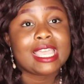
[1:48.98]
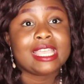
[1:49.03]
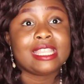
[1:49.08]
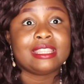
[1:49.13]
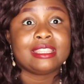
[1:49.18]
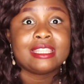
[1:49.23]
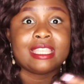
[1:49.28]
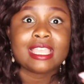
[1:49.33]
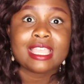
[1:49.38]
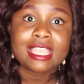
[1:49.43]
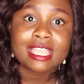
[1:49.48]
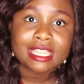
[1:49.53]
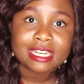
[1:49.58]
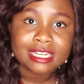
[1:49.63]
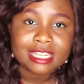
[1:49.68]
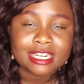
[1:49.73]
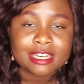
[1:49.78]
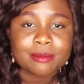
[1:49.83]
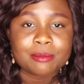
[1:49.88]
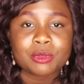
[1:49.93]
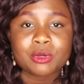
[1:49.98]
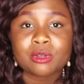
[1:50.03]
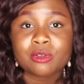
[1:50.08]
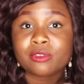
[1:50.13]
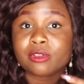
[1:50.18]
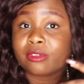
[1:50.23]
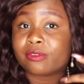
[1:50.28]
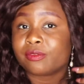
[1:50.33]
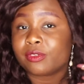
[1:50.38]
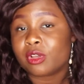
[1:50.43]
and then in the middle
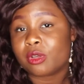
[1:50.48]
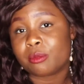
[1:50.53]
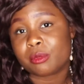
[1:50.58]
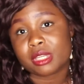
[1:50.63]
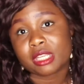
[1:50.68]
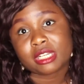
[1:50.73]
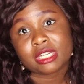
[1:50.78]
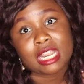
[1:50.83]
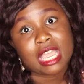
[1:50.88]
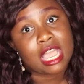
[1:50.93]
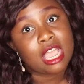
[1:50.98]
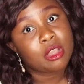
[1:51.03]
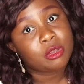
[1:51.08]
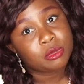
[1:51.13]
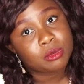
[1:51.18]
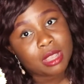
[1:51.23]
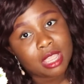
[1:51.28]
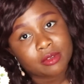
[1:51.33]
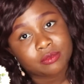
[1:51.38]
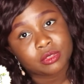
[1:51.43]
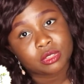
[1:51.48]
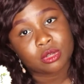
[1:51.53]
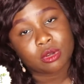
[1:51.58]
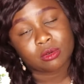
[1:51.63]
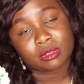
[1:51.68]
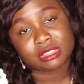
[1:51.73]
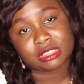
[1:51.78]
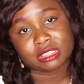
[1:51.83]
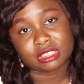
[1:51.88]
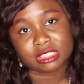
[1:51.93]
of your filming, now you have to
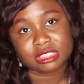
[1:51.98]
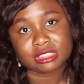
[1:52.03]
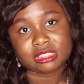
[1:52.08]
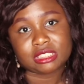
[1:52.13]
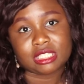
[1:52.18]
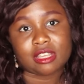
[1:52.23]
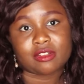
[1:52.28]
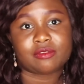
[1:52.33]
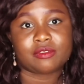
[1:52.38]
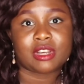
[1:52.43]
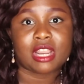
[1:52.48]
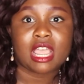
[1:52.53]
go and delete stuff.